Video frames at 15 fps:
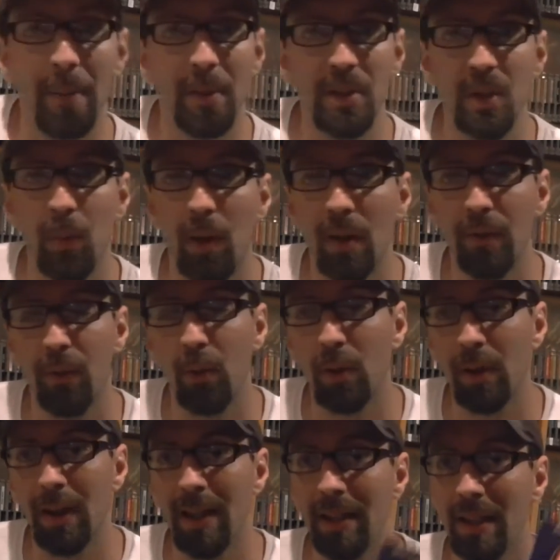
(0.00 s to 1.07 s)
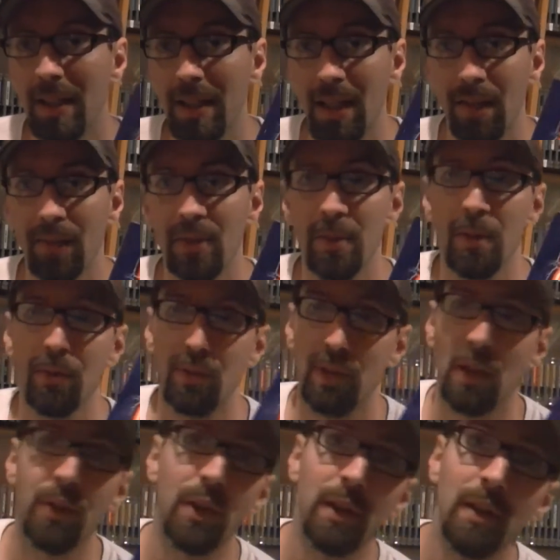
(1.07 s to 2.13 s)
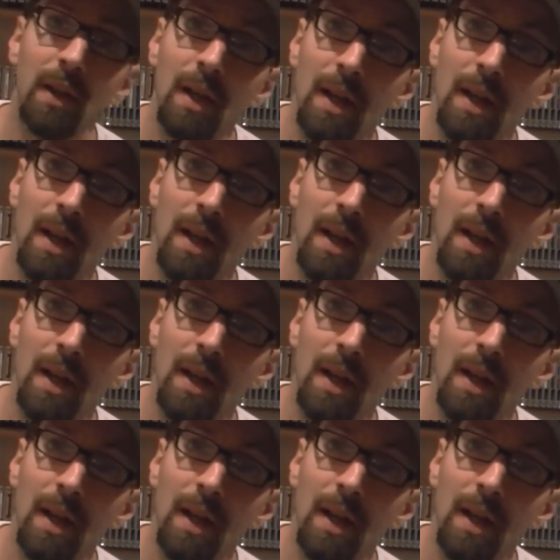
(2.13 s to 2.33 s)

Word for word: much he wanted for it, and he gave it to me for nothing.